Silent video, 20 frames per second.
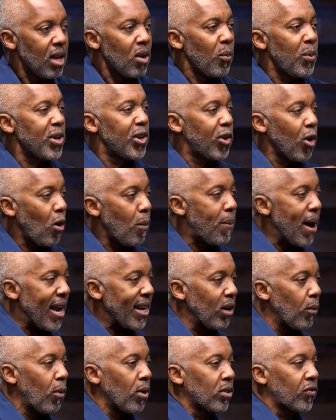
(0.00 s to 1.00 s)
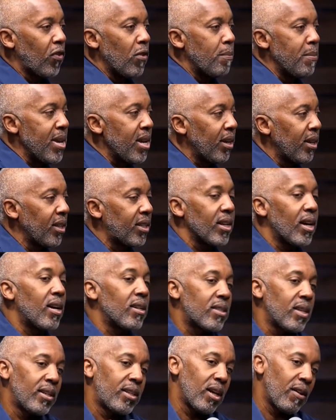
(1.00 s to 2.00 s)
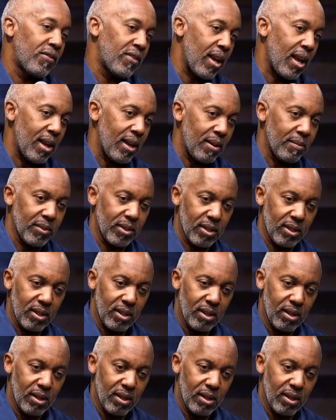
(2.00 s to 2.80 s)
We go back to what's familiar to us in tough times.